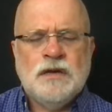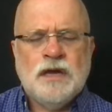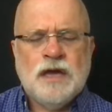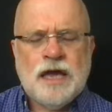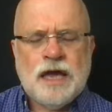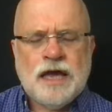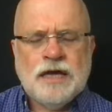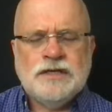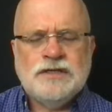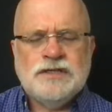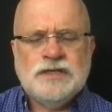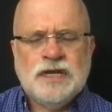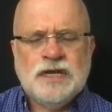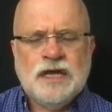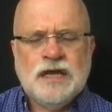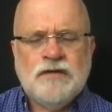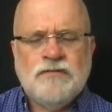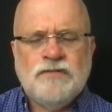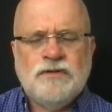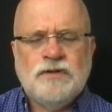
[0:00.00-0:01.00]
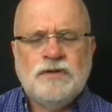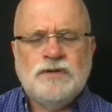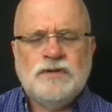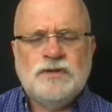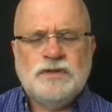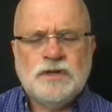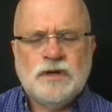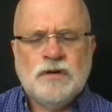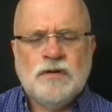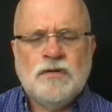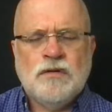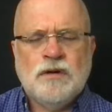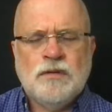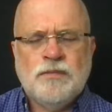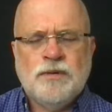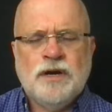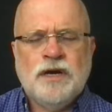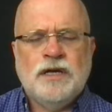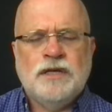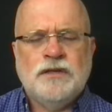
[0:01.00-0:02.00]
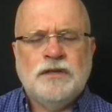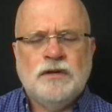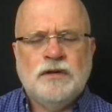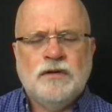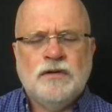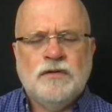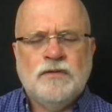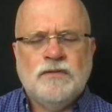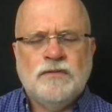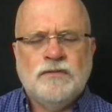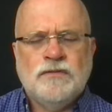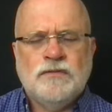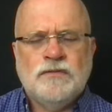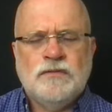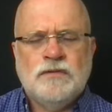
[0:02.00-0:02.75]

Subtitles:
as in heaven, so upon the earth.